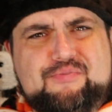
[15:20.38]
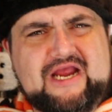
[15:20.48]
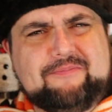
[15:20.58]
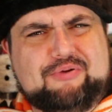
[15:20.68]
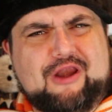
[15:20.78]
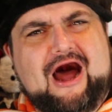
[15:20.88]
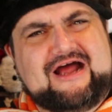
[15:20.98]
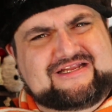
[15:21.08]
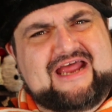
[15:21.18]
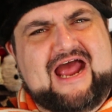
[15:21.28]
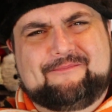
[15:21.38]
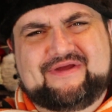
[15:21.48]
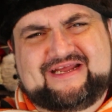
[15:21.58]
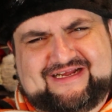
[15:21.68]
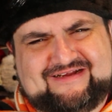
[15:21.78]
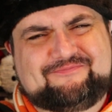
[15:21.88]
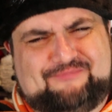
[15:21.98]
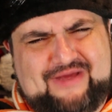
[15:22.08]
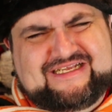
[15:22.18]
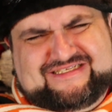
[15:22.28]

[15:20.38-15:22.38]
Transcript: Big plot happening. Big